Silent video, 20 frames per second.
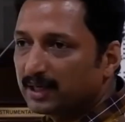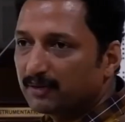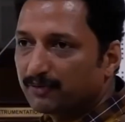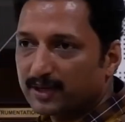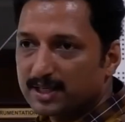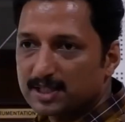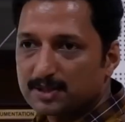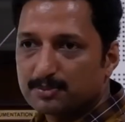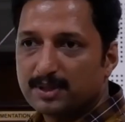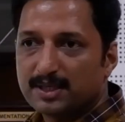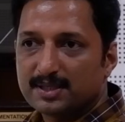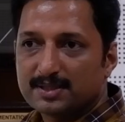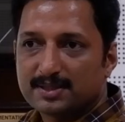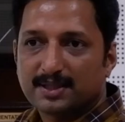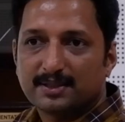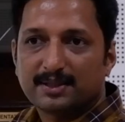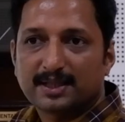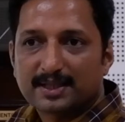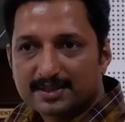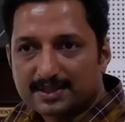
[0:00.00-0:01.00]
difference means
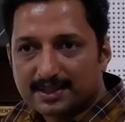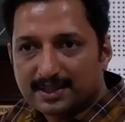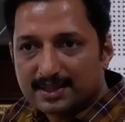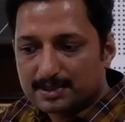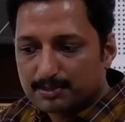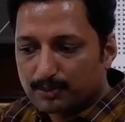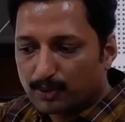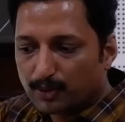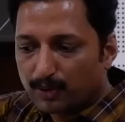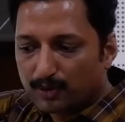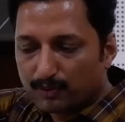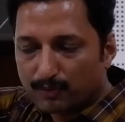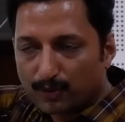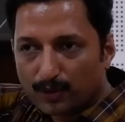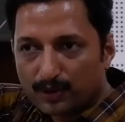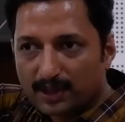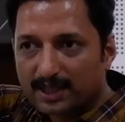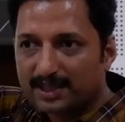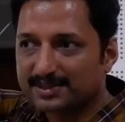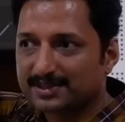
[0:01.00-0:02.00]
that there is a small
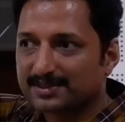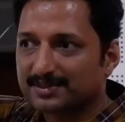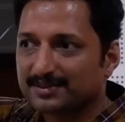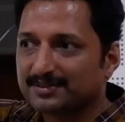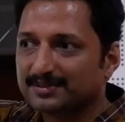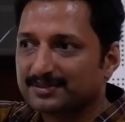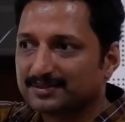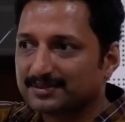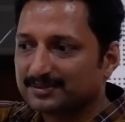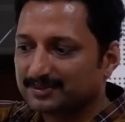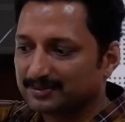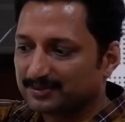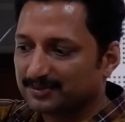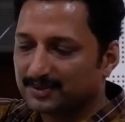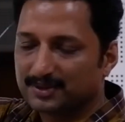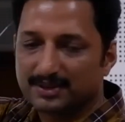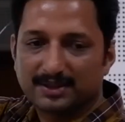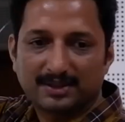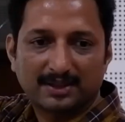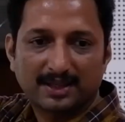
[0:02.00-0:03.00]
voltage
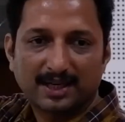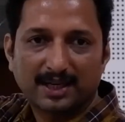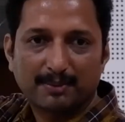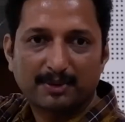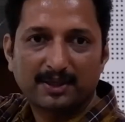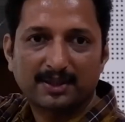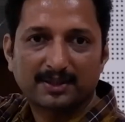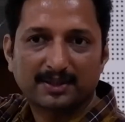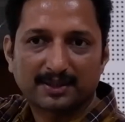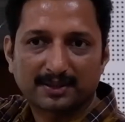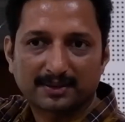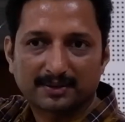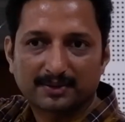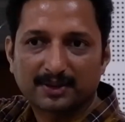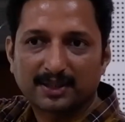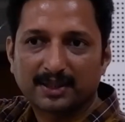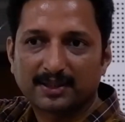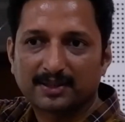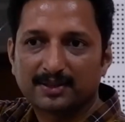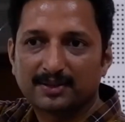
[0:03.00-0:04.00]
happening there,
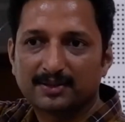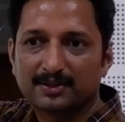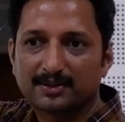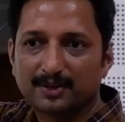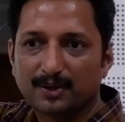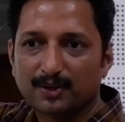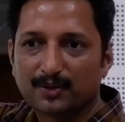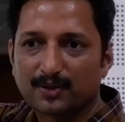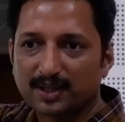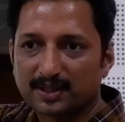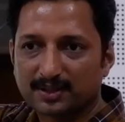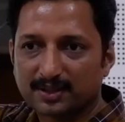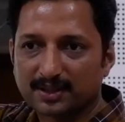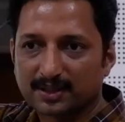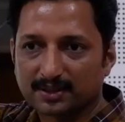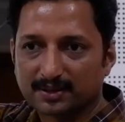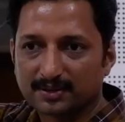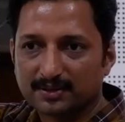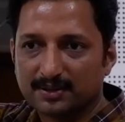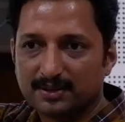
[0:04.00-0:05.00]
okay, occurring
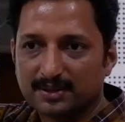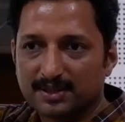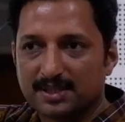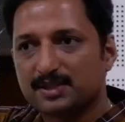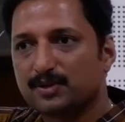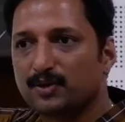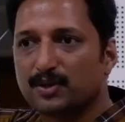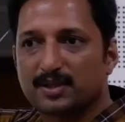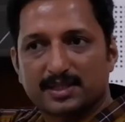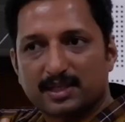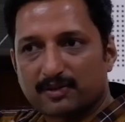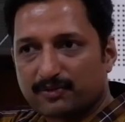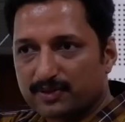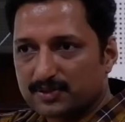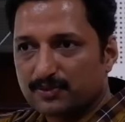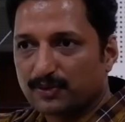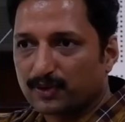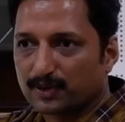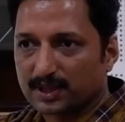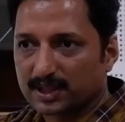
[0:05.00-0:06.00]
there. It's called
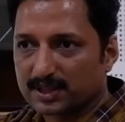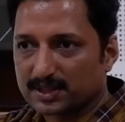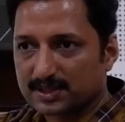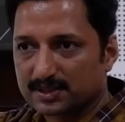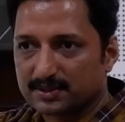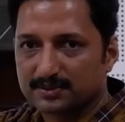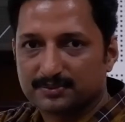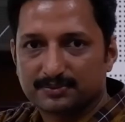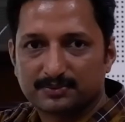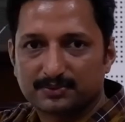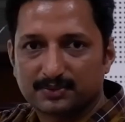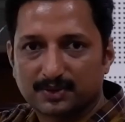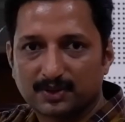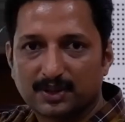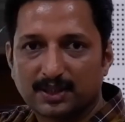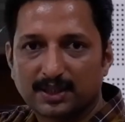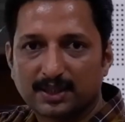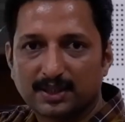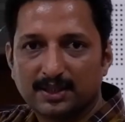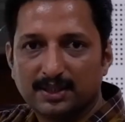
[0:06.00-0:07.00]
surface voltage.
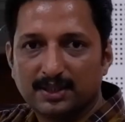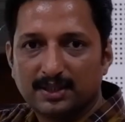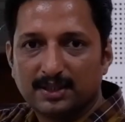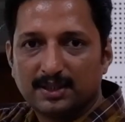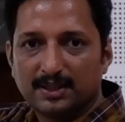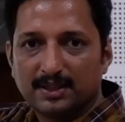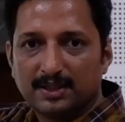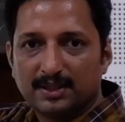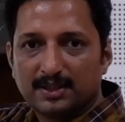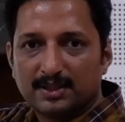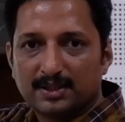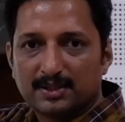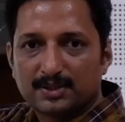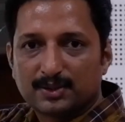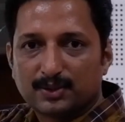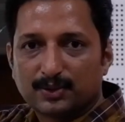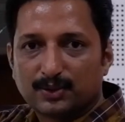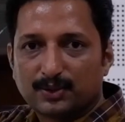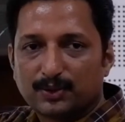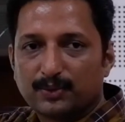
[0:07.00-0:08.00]
Okay.
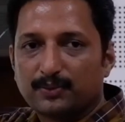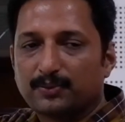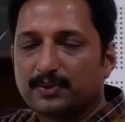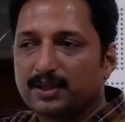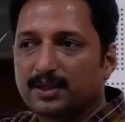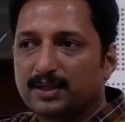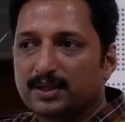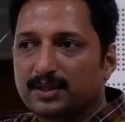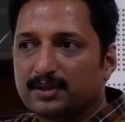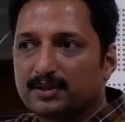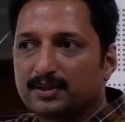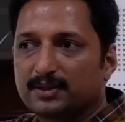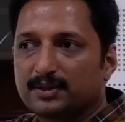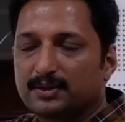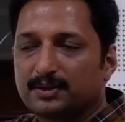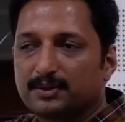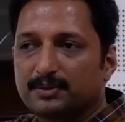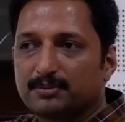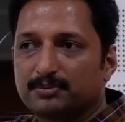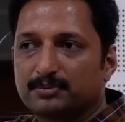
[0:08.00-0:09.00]
So
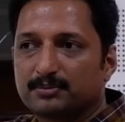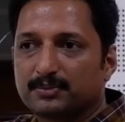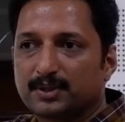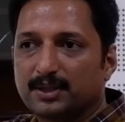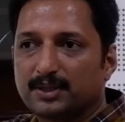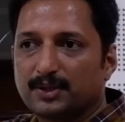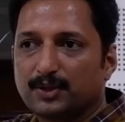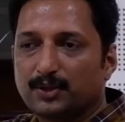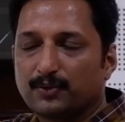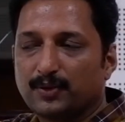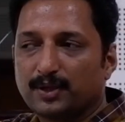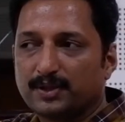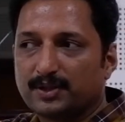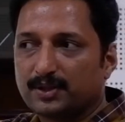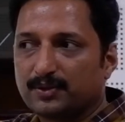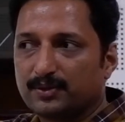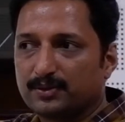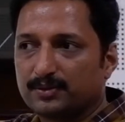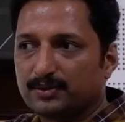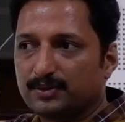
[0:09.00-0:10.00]
I don't know
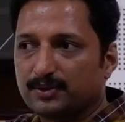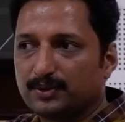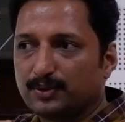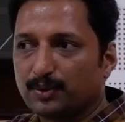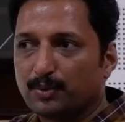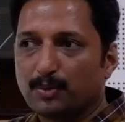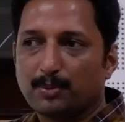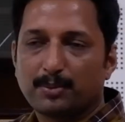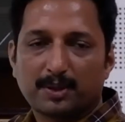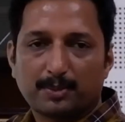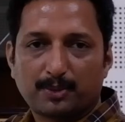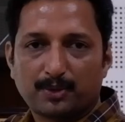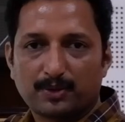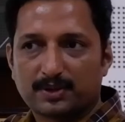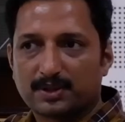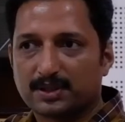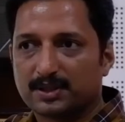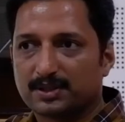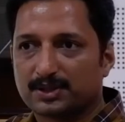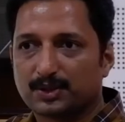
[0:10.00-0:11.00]
whether you remember
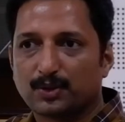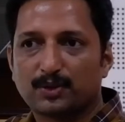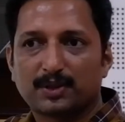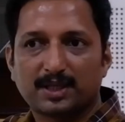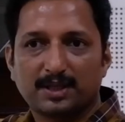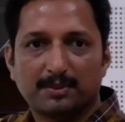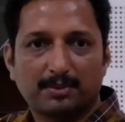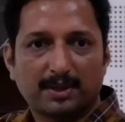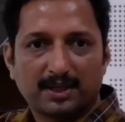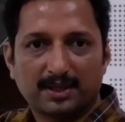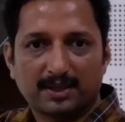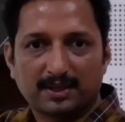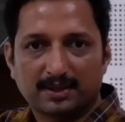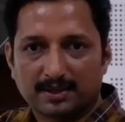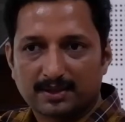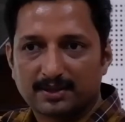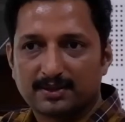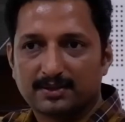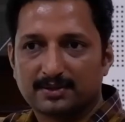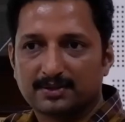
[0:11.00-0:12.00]
about Schottky
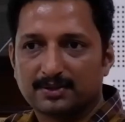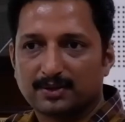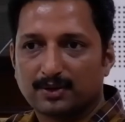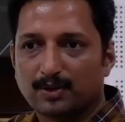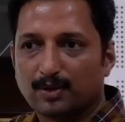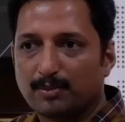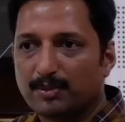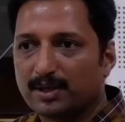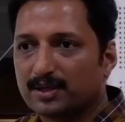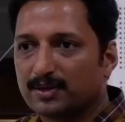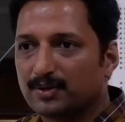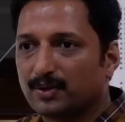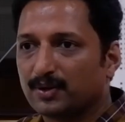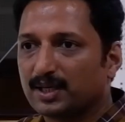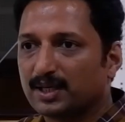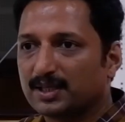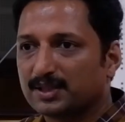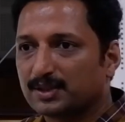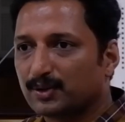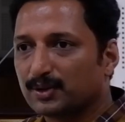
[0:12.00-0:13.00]
barrier, ohmic
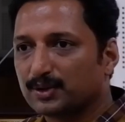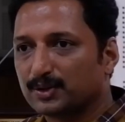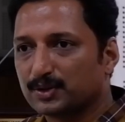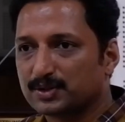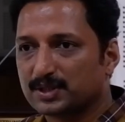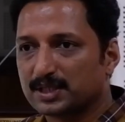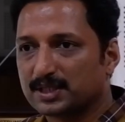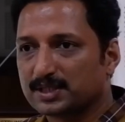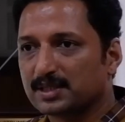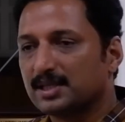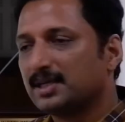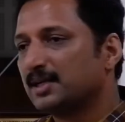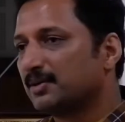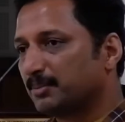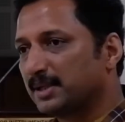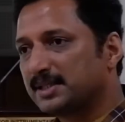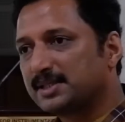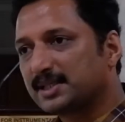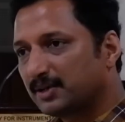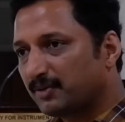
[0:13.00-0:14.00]
contact, all those things.
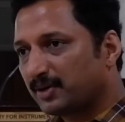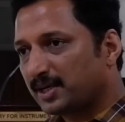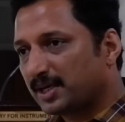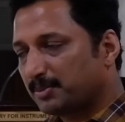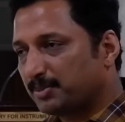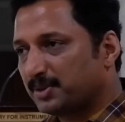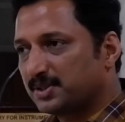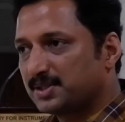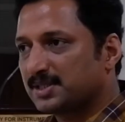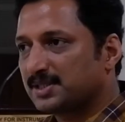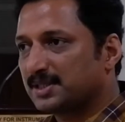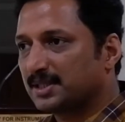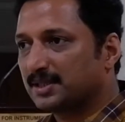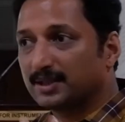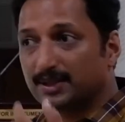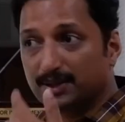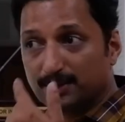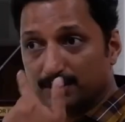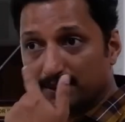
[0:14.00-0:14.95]
Basically what happens is that